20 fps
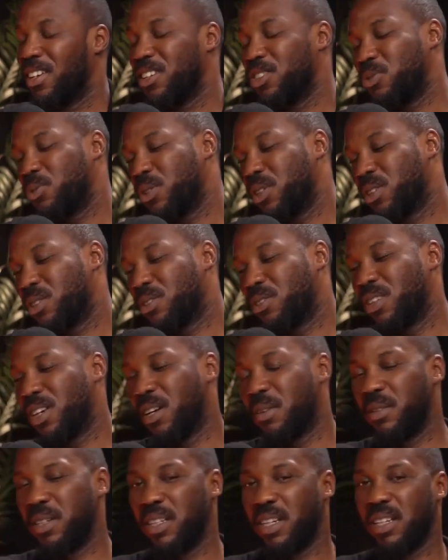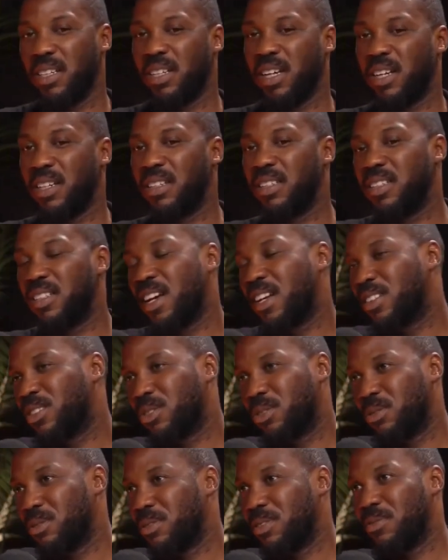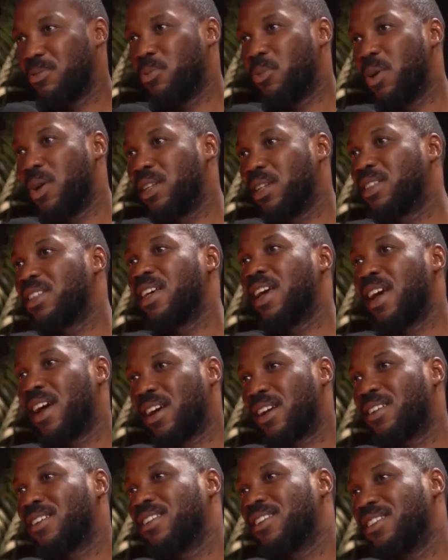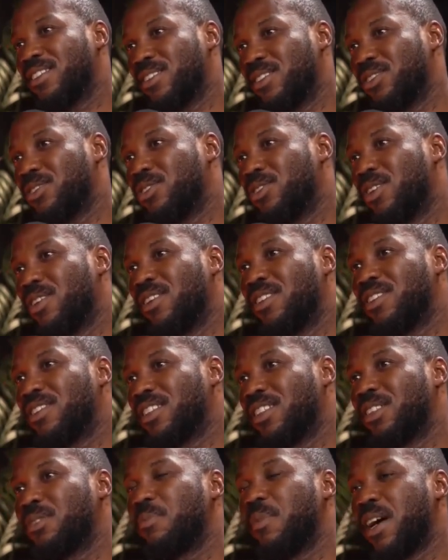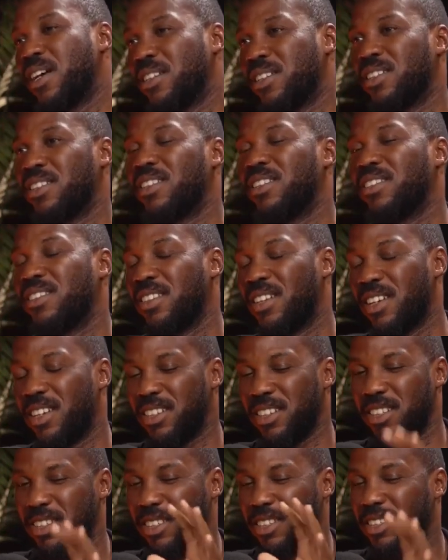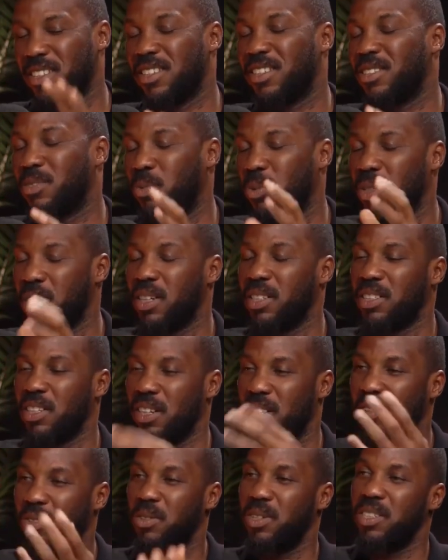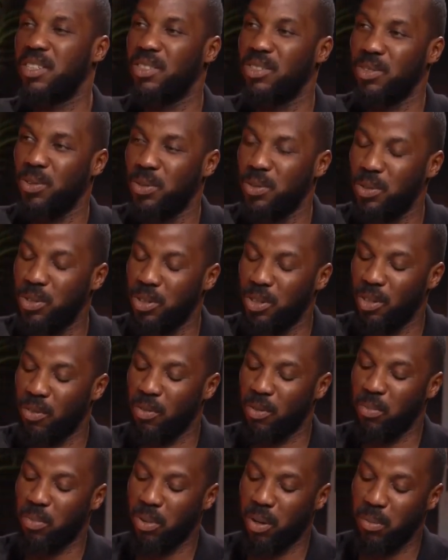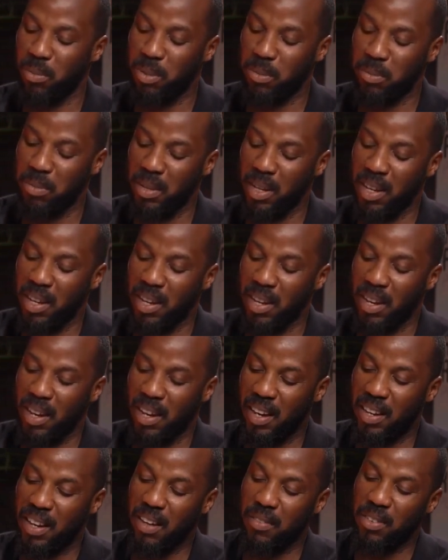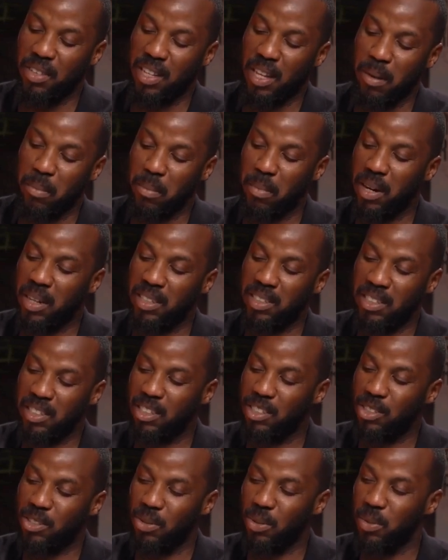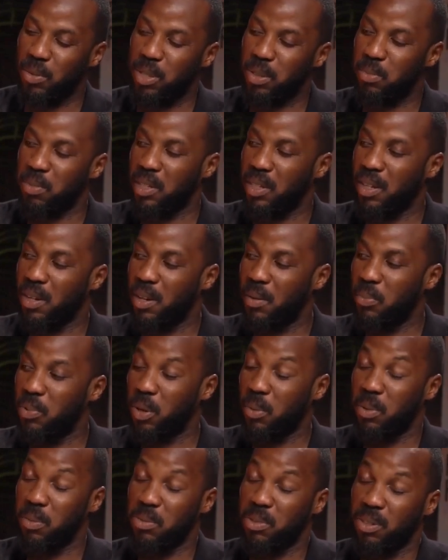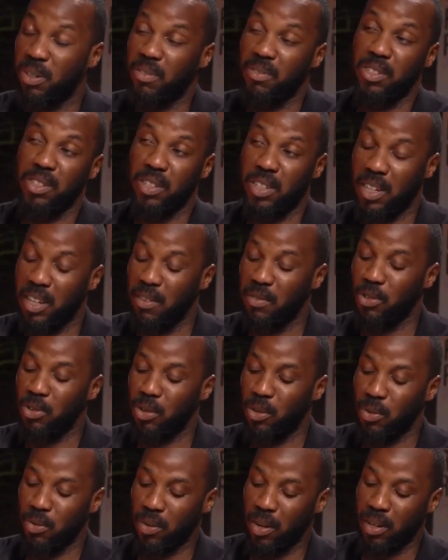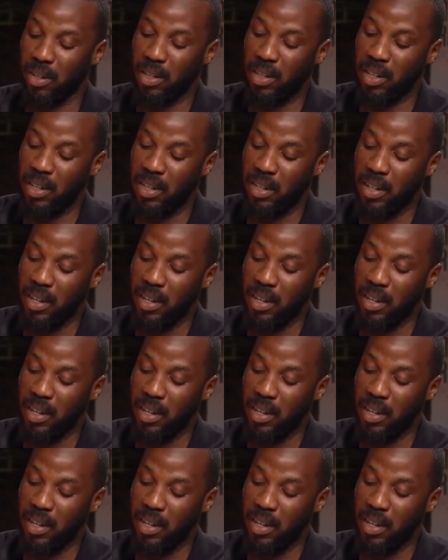That's really good. I mean, and that's where tech does its magic. It's like it's what accelerates the solution of a problem, and having that mindset to always be problem solving, you can never go wrong.